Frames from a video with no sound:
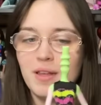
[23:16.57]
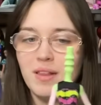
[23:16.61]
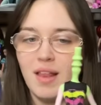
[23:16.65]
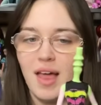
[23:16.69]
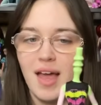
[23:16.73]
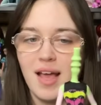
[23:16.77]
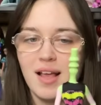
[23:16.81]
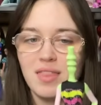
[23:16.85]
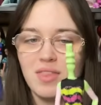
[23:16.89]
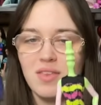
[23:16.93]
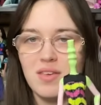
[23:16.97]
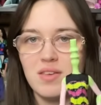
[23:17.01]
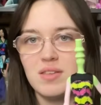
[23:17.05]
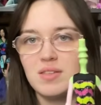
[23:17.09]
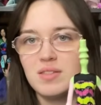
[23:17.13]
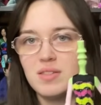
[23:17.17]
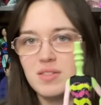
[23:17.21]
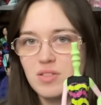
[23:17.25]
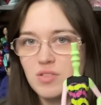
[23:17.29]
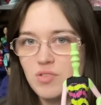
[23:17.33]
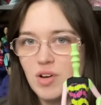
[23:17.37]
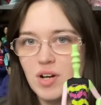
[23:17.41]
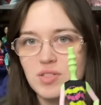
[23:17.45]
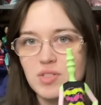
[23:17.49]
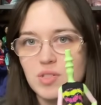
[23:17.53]
Like these
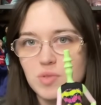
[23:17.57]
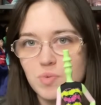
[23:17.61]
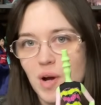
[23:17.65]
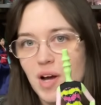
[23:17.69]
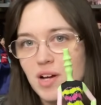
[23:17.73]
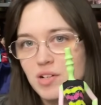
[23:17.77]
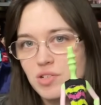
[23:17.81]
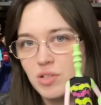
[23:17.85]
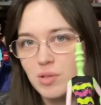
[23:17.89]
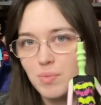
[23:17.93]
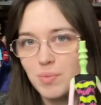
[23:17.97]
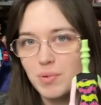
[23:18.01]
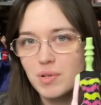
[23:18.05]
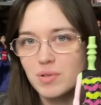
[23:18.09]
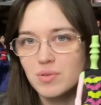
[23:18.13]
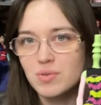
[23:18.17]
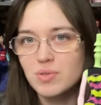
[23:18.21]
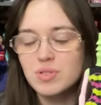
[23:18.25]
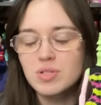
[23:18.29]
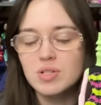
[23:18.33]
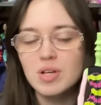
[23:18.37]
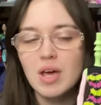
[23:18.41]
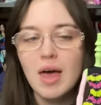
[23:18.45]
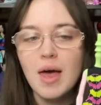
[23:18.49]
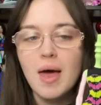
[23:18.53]
dresses were actually
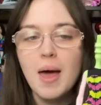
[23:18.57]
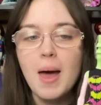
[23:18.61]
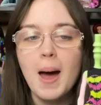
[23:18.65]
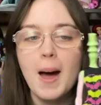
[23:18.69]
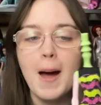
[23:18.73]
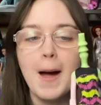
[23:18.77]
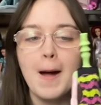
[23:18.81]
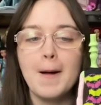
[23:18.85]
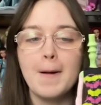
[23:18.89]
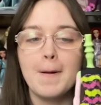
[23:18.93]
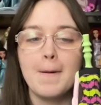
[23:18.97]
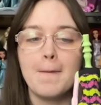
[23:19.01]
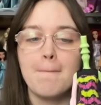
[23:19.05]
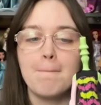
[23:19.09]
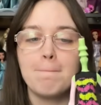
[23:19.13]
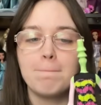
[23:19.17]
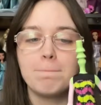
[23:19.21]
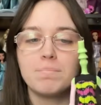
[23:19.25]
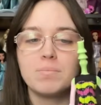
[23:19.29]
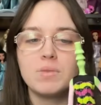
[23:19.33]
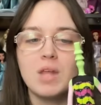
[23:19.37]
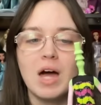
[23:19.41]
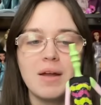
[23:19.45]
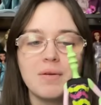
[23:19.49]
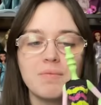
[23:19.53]
produced. Um,
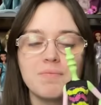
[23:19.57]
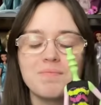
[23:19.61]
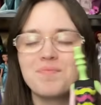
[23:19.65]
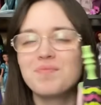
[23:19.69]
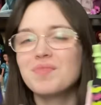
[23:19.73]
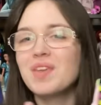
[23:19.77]
not